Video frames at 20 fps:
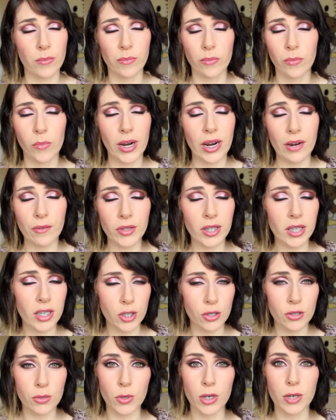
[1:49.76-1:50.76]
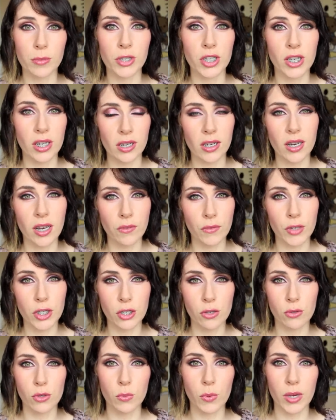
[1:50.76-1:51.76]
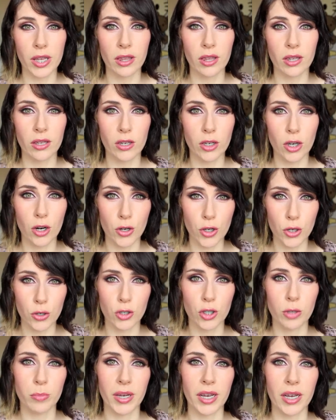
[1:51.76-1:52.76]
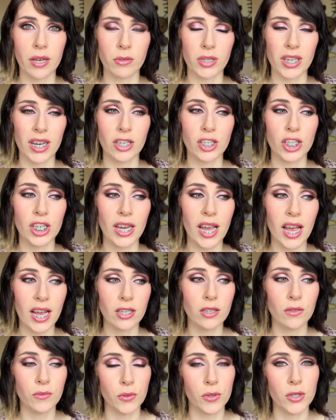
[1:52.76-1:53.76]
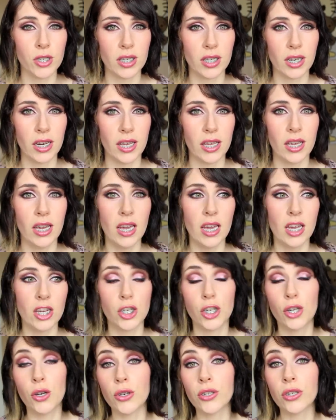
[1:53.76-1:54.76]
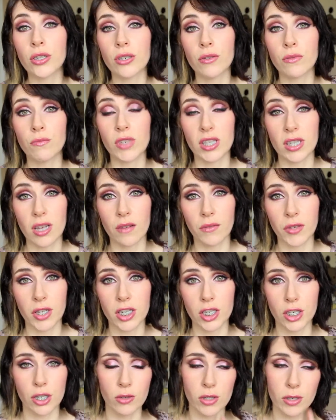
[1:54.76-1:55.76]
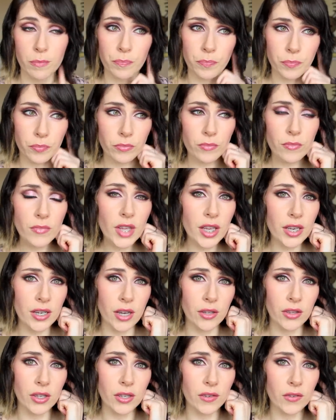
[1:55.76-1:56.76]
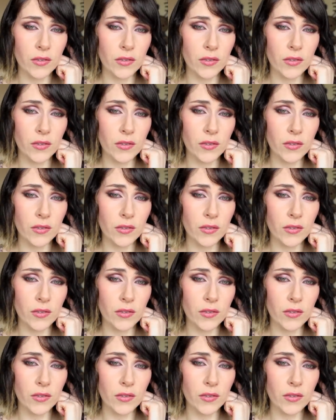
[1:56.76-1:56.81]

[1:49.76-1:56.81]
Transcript: whatever the issues were, but she had a lot of issues with her YouTube account, and she had to, unfortunately, she couldn't resolve the issues. Now